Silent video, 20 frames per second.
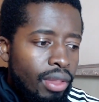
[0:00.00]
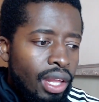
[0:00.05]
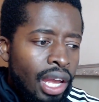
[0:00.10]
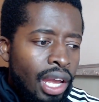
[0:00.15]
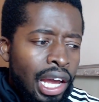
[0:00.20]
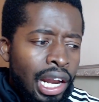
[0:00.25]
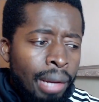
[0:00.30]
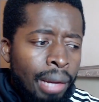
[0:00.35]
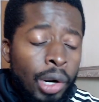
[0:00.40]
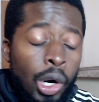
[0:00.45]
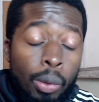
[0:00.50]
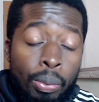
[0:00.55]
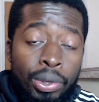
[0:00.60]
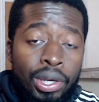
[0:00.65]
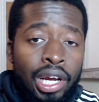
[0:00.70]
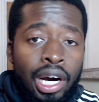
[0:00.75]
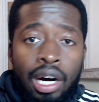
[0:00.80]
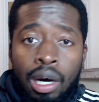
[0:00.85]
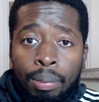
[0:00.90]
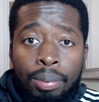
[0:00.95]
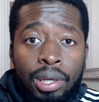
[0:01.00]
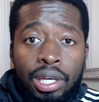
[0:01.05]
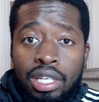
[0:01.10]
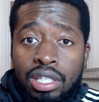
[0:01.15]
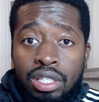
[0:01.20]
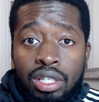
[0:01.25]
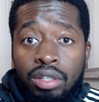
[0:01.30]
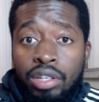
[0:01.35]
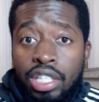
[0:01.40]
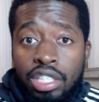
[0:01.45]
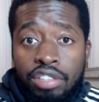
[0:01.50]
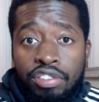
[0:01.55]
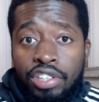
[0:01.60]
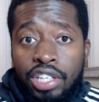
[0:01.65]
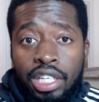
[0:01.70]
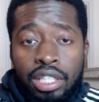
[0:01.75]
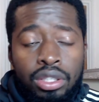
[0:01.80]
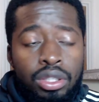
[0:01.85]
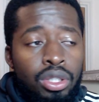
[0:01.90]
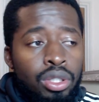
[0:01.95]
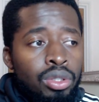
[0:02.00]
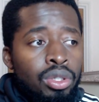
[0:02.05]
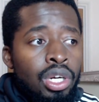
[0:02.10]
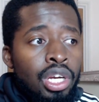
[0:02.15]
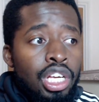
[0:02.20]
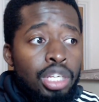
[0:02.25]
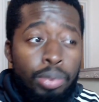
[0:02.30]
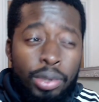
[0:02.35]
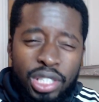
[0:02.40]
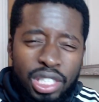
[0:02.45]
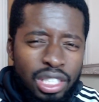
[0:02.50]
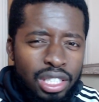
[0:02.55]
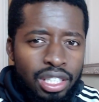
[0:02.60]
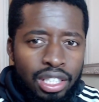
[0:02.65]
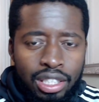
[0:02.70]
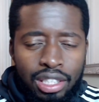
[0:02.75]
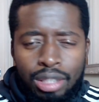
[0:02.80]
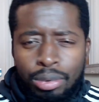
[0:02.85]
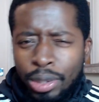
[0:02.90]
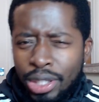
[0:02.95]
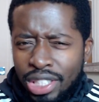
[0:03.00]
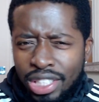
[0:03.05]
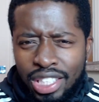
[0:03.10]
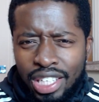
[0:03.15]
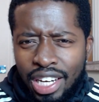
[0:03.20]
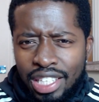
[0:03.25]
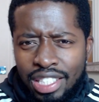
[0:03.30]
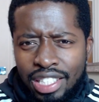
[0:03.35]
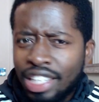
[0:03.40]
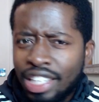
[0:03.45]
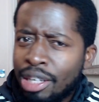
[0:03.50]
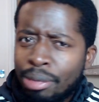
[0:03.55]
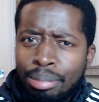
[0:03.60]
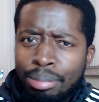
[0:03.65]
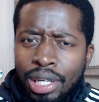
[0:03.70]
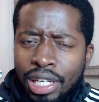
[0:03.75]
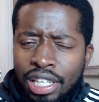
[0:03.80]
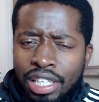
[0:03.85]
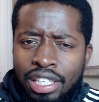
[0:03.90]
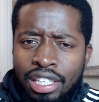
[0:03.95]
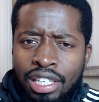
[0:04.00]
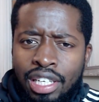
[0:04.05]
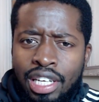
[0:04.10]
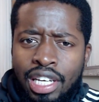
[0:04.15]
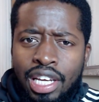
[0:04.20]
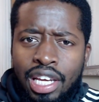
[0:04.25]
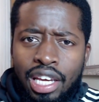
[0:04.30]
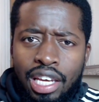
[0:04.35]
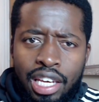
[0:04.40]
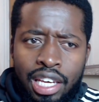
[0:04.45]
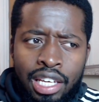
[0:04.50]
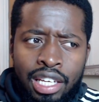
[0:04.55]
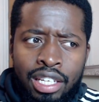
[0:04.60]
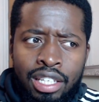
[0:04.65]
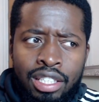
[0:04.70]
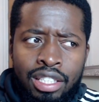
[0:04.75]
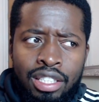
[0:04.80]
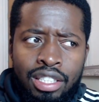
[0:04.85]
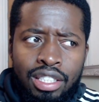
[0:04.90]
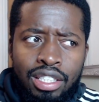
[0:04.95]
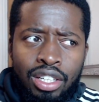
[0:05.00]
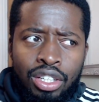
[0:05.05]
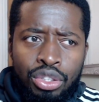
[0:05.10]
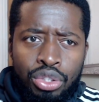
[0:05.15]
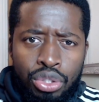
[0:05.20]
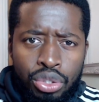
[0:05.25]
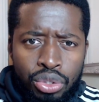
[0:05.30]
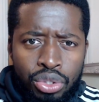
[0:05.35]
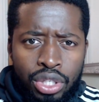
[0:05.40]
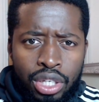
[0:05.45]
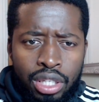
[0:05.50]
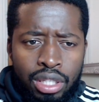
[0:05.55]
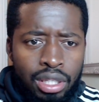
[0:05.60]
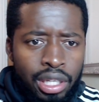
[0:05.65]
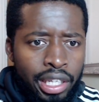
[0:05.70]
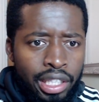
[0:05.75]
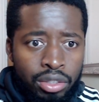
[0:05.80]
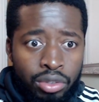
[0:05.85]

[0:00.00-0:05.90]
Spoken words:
And I'm hoping that our players are ready for that, you know, especially the guys that didn't play in on Tuesday, like the